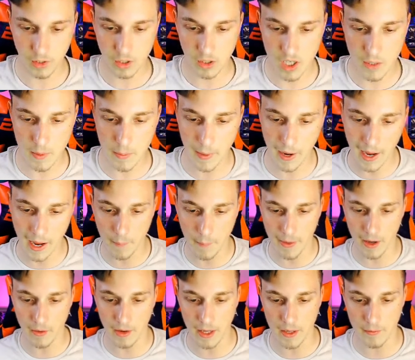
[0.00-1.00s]
Jamie, but how
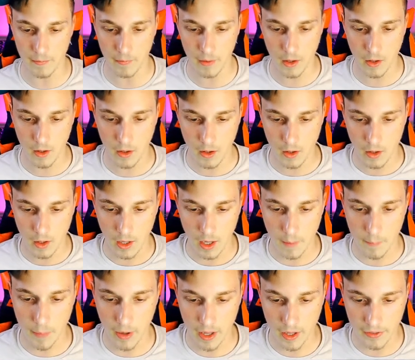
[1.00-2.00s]
about a
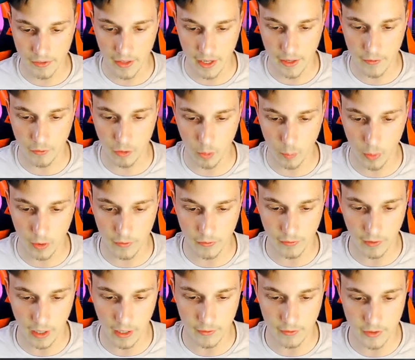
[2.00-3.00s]
birthday
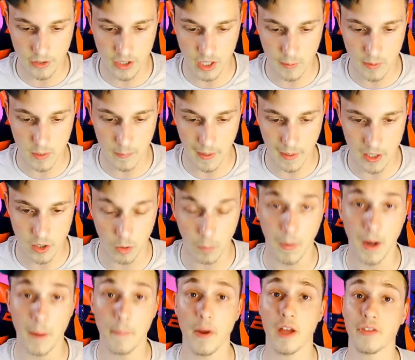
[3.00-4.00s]
4.5 sub special?
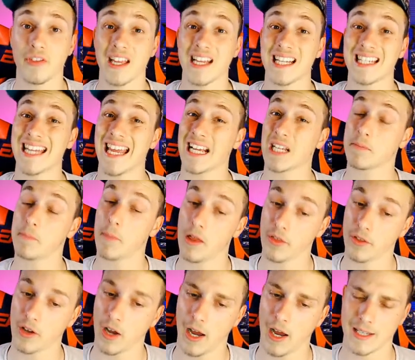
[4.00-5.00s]
My birthday's next
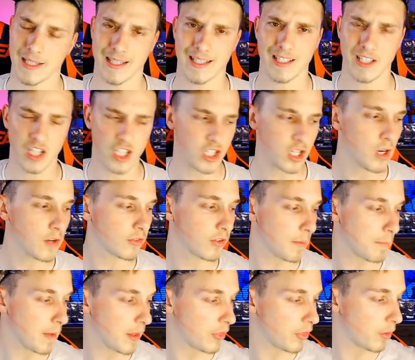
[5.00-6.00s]
month, guys. It's just over
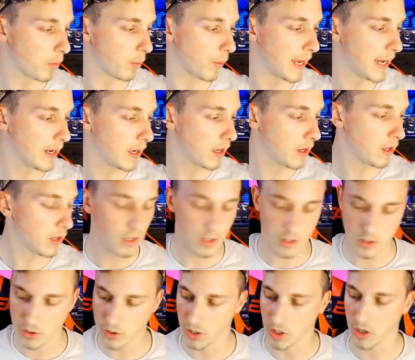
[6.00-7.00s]
a month away.
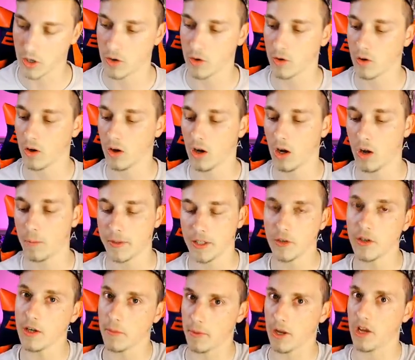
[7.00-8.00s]
So I'll be
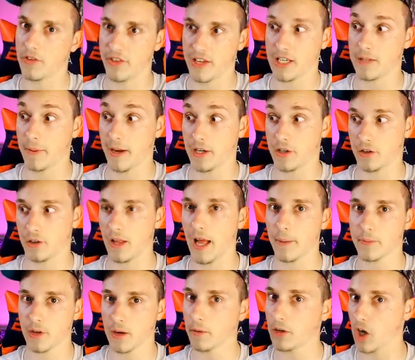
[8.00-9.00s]
doing a birthday special.
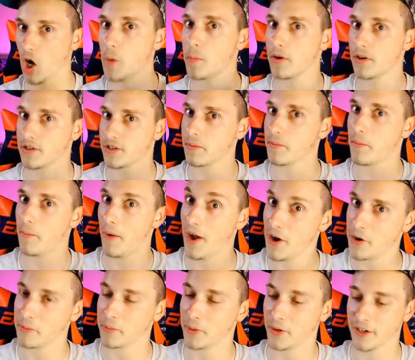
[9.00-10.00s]
I'm going to open some of
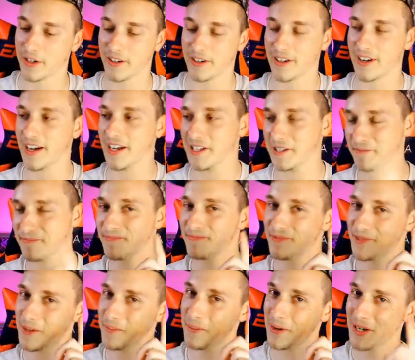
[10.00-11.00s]
my own product, guys.
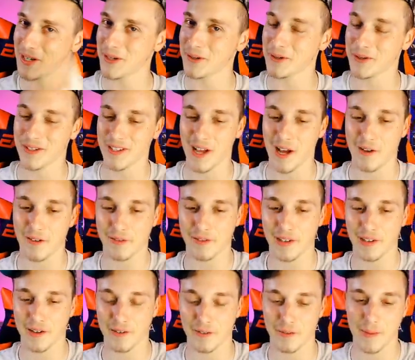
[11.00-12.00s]
Some pretty cool stuff
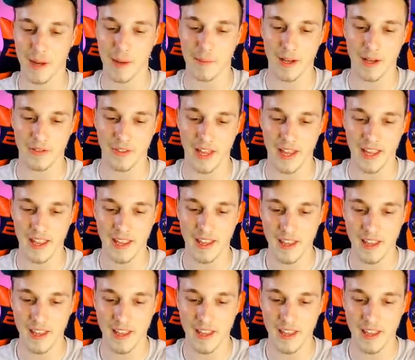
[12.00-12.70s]
for my birthday.